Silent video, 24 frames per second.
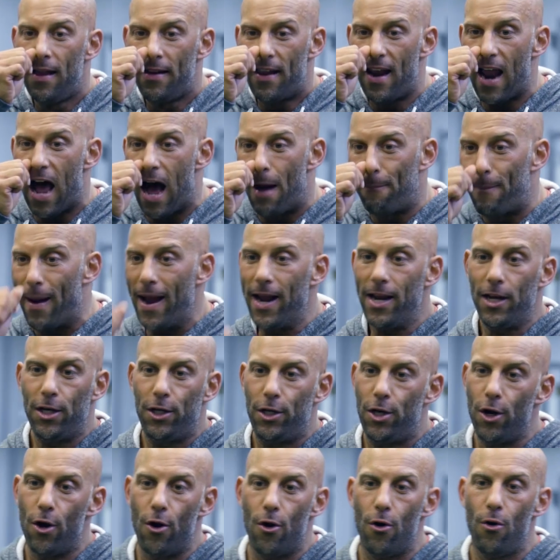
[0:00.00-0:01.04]
then I might
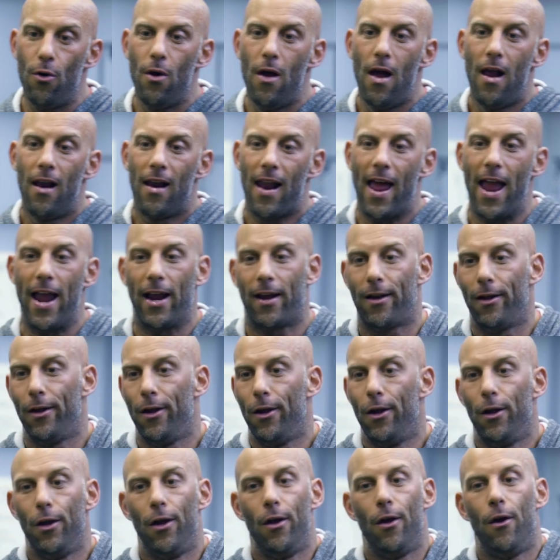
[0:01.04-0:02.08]
do like
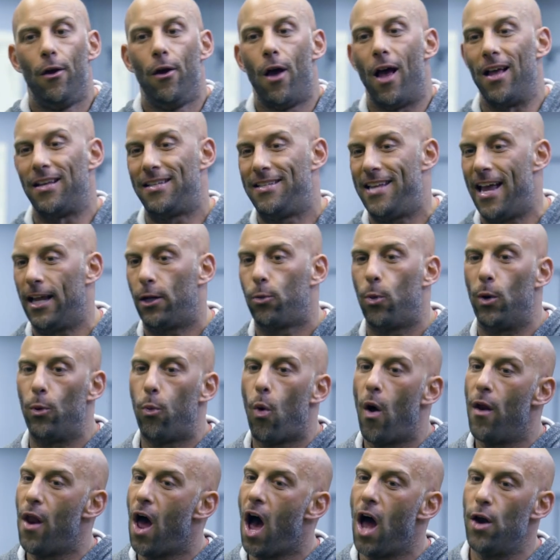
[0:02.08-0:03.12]
a set with
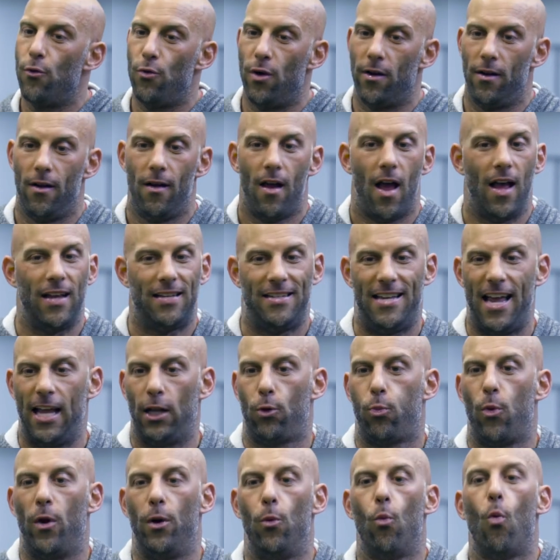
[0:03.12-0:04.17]
100, a
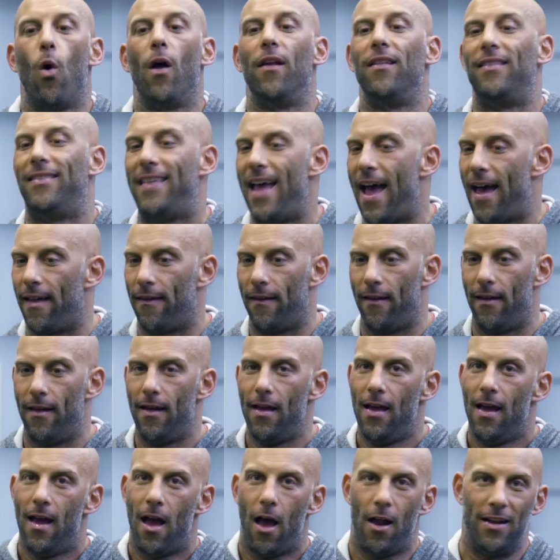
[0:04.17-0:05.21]
set with 110,
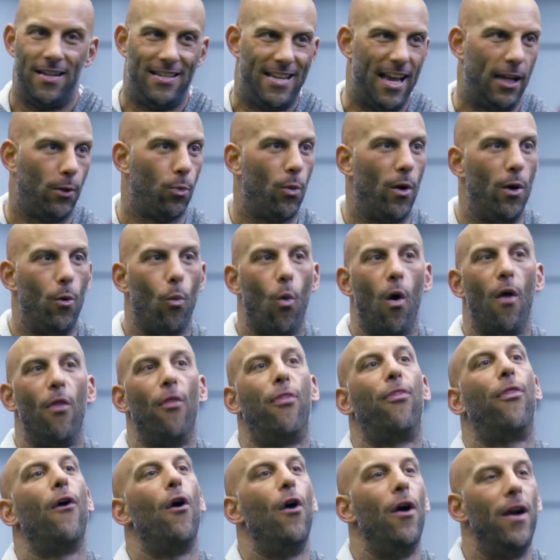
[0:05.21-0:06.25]
a set with
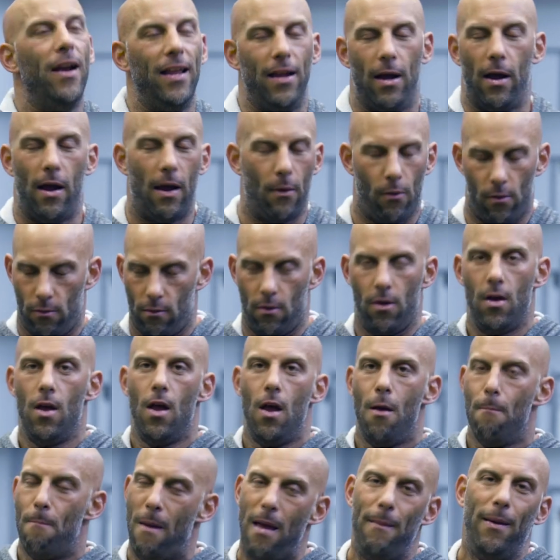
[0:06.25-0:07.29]
130.
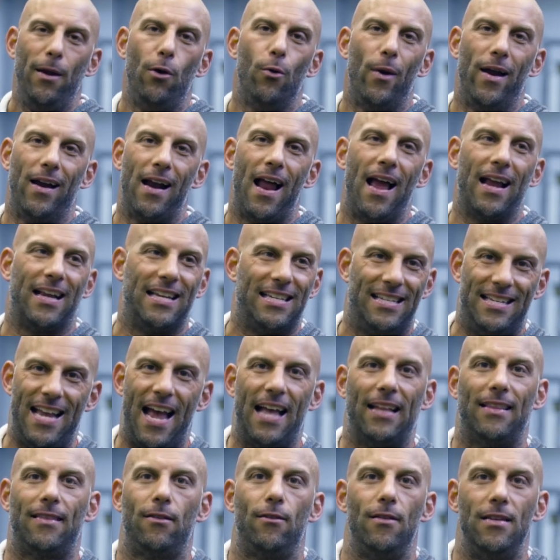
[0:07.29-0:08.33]
Maybe doing like
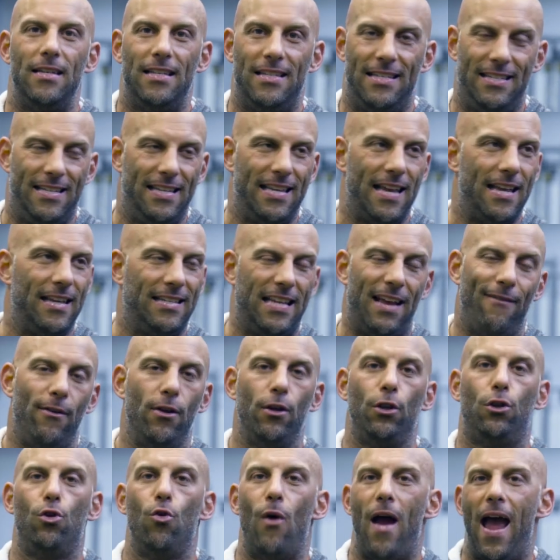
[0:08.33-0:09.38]
set
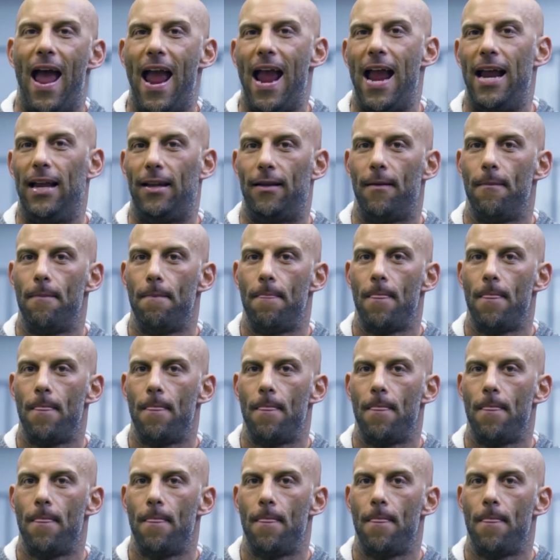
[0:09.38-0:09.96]
seven to eight